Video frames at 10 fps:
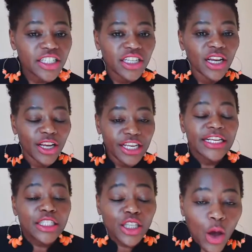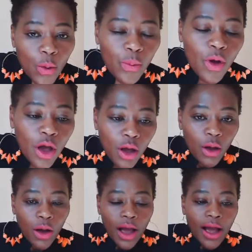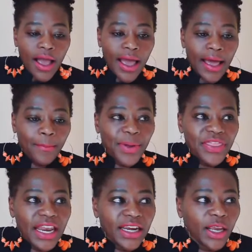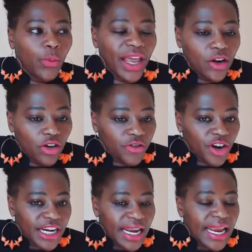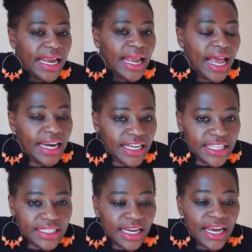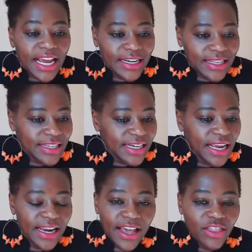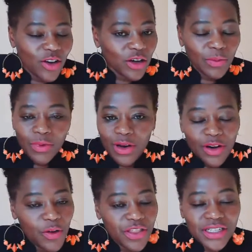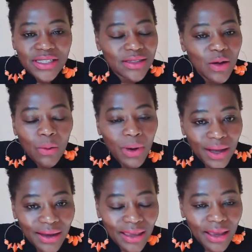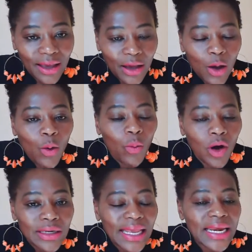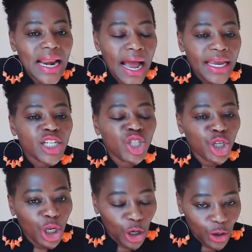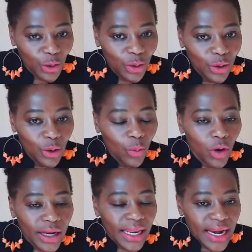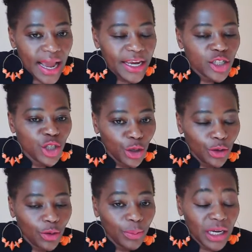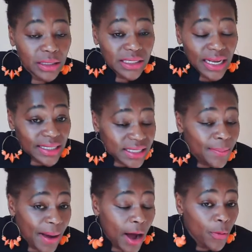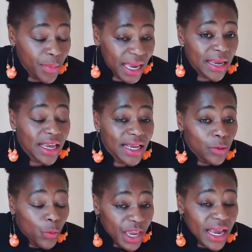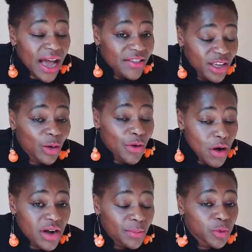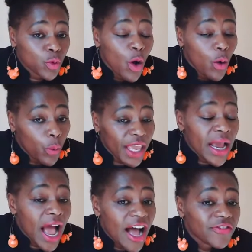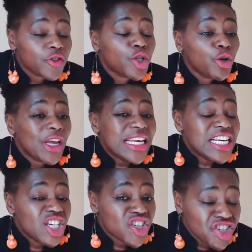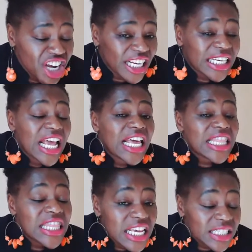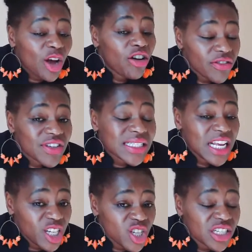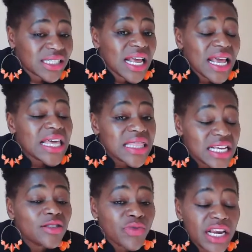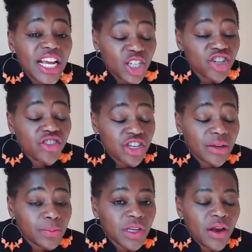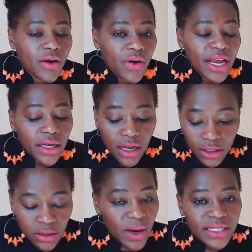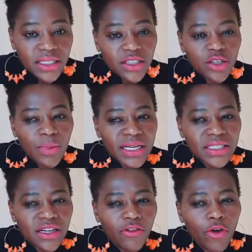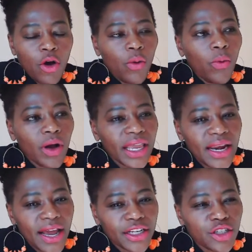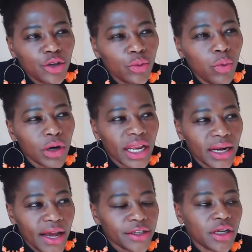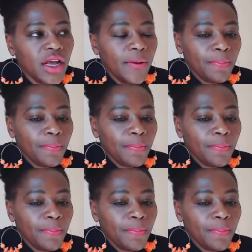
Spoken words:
And so, but then it went on for a day, another day, and I thought, no, this is not working. What can I do? What can I do? Because it's about me. We are the grown-ups. We have to initiate these conversations and these relationships, right? So I said to myself, what can I do? What can I do?